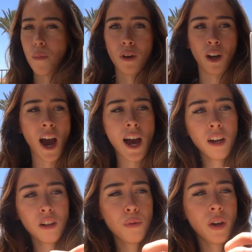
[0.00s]
But I
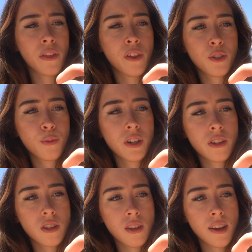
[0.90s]
don't know why this one
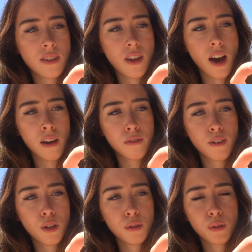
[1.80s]
says
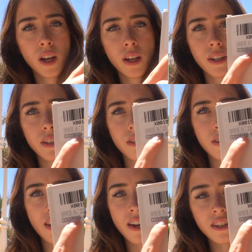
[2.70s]
iPhone
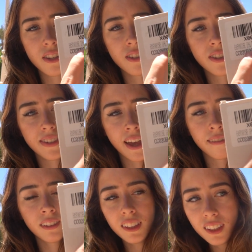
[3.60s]
6 and
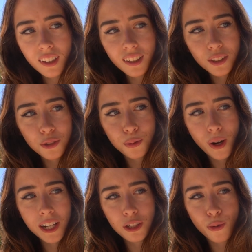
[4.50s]
7
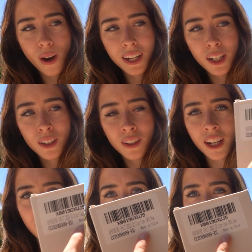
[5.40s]
2020 glitter